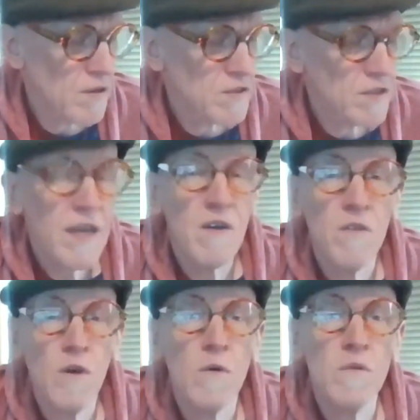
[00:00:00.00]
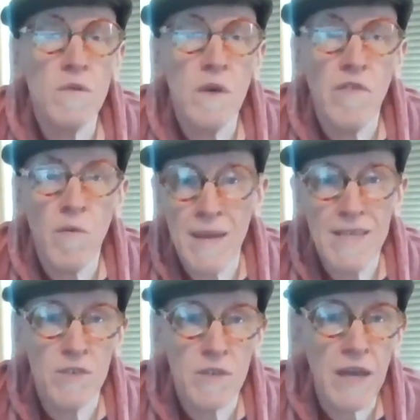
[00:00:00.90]
the scale notes of a
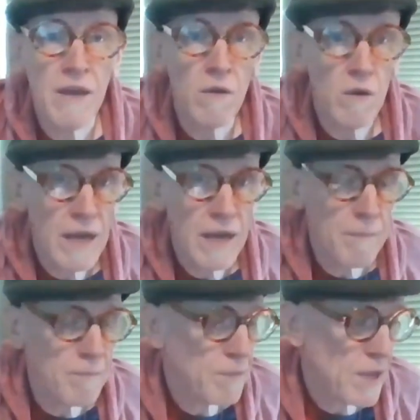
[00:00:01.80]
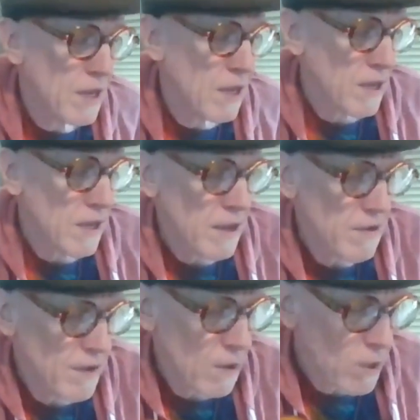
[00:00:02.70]
major scale. Okay. If I